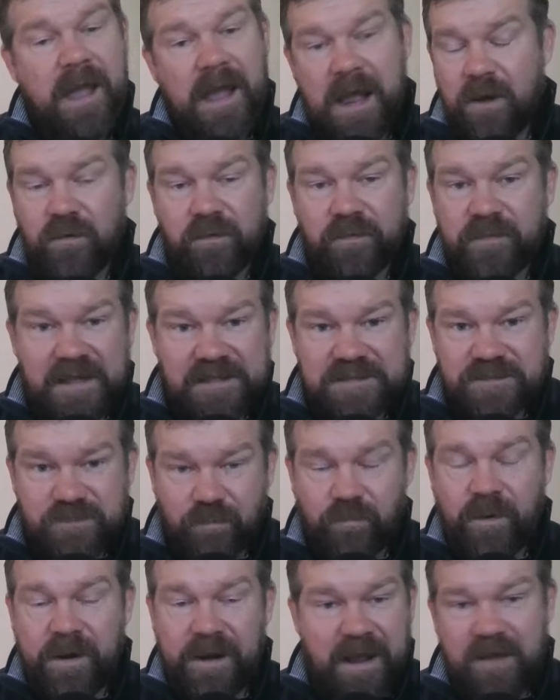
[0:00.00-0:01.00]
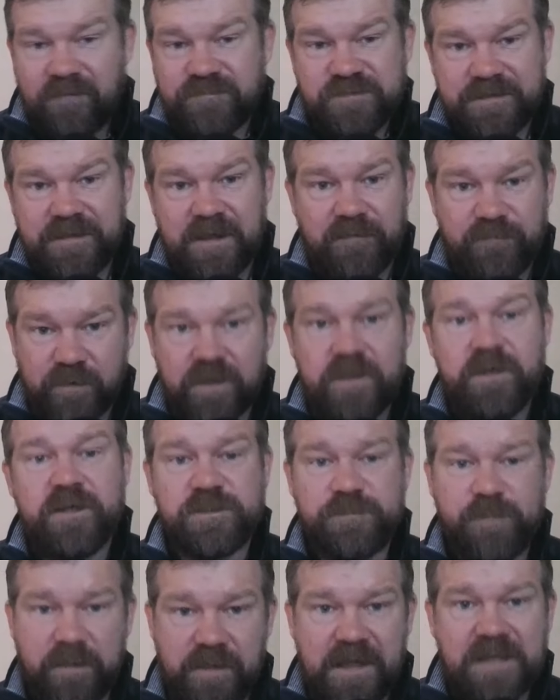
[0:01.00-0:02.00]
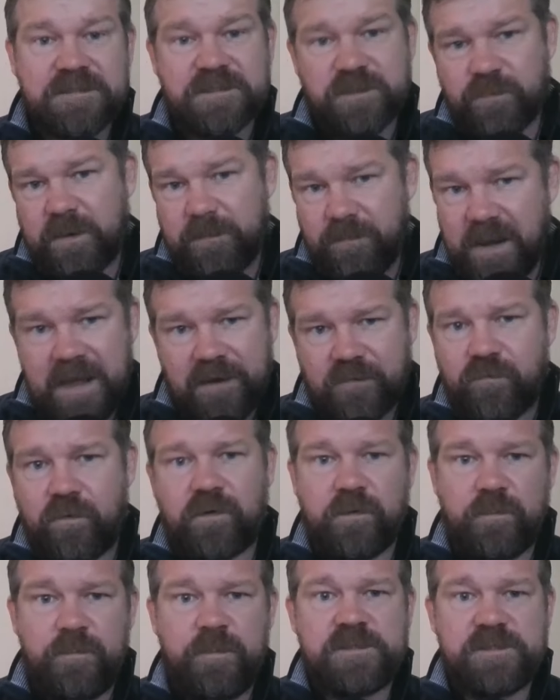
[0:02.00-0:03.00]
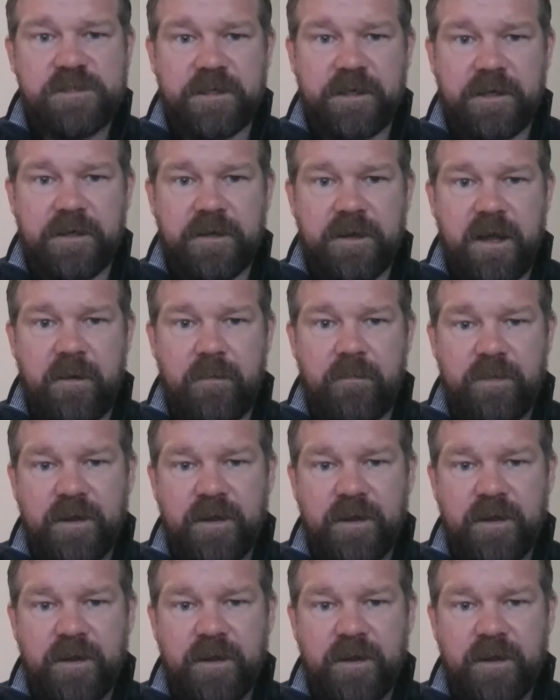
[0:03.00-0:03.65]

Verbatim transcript: And look, that's the way, I've said that for years, but that's the way BlackRock are pitching it now.